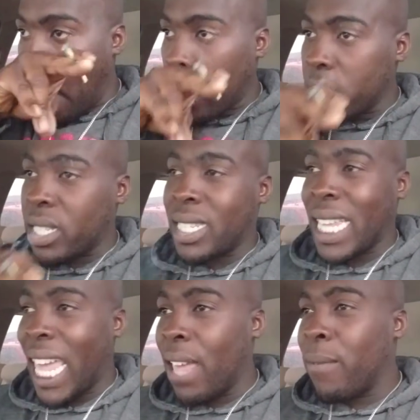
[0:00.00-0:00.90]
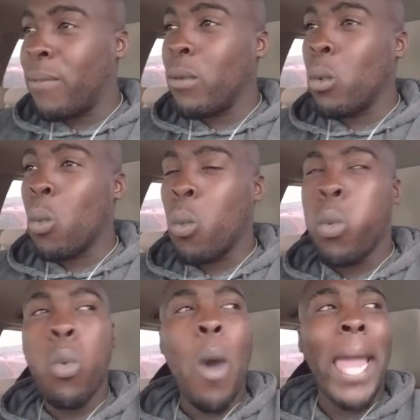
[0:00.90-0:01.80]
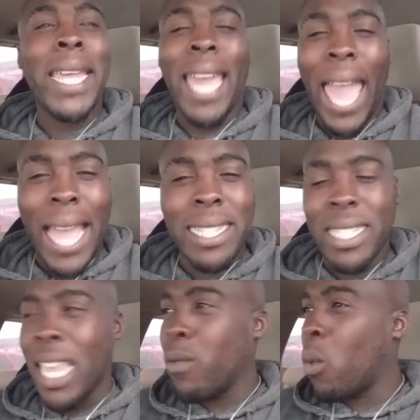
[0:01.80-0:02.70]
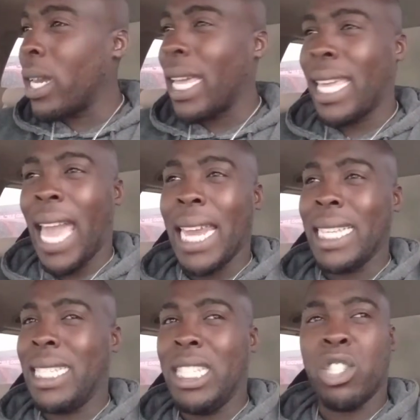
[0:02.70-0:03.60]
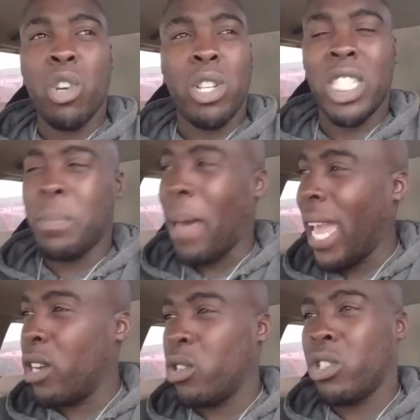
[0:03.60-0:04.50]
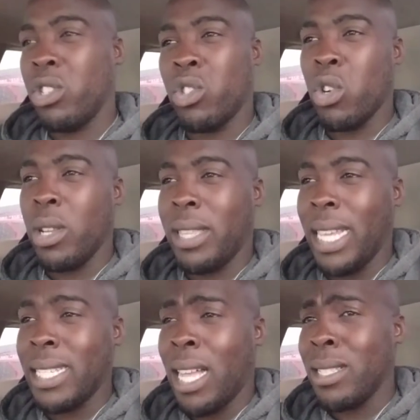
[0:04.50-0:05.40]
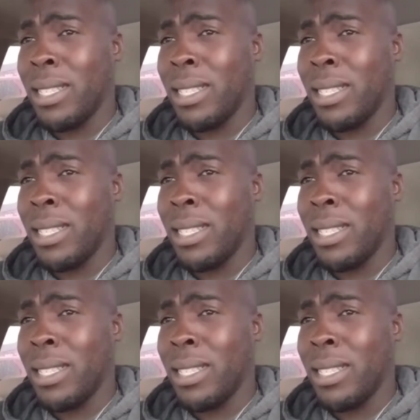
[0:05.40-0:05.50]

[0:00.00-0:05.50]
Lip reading: save who I can, save what I can. I see certain spiders and certain things. I'll